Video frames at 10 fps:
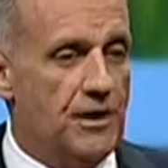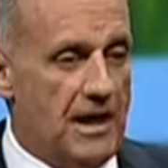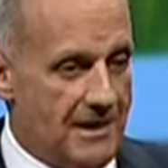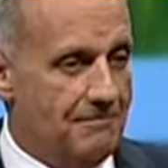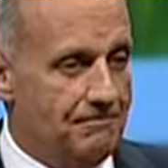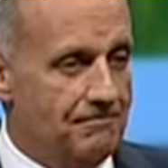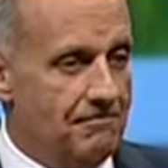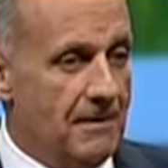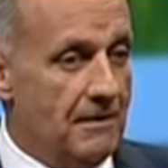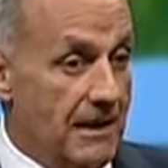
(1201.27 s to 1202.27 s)
time.
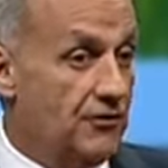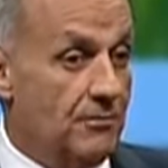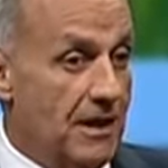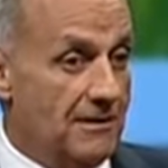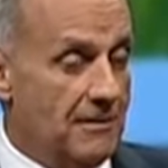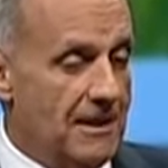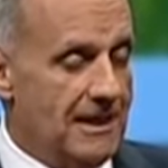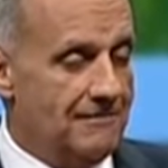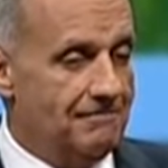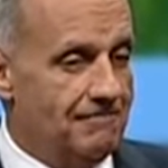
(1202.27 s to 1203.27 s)
That's the bottom
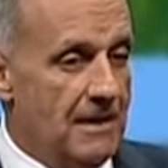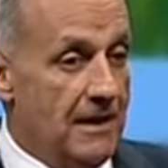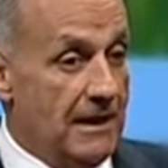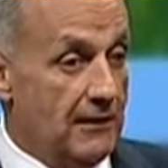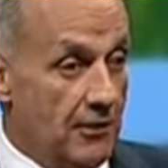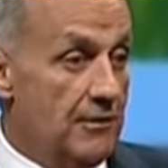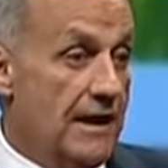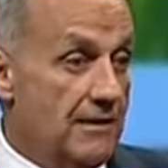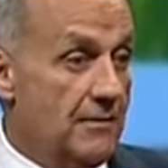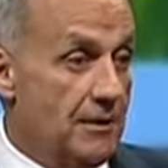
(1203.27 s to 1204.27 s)
line. And I learned
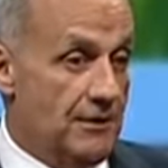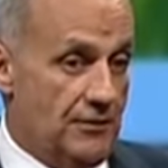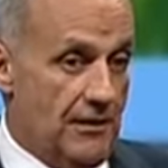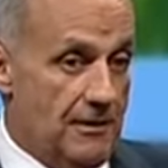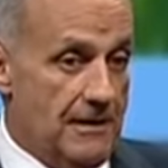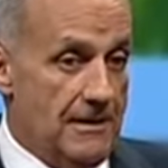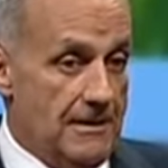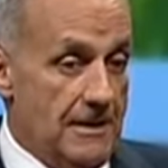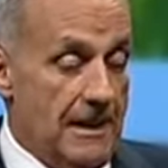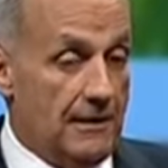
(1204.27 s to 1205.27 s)
that in the military.
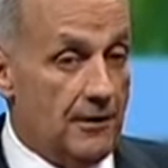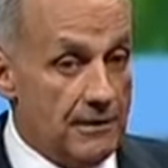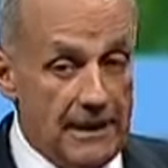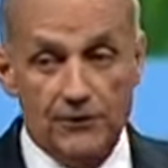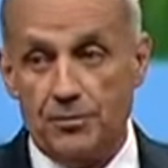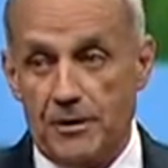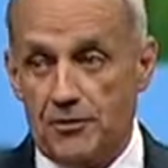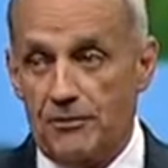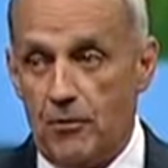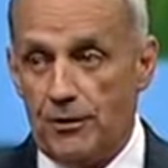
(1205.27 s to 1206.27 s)
I learned that in
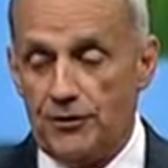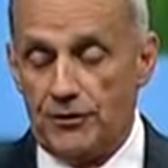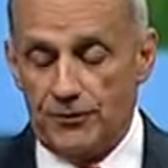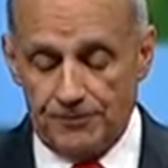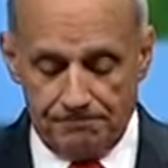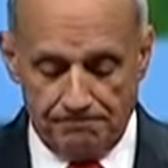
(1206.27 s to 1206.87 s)
special forces.